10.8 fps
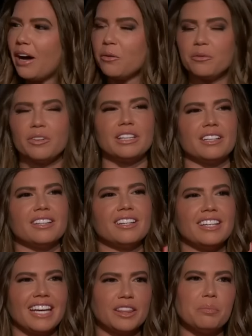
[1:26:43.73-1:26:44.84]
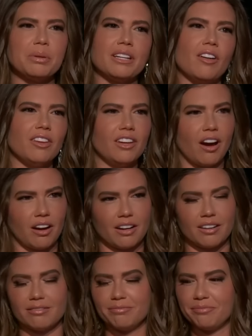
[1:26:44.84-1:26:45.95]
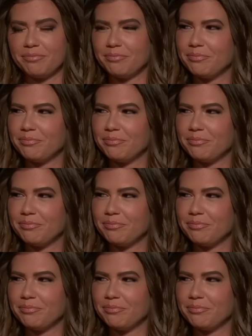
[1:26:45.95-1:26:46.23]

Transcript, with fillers: outfit, get the pick on the dock. And before you're drunk.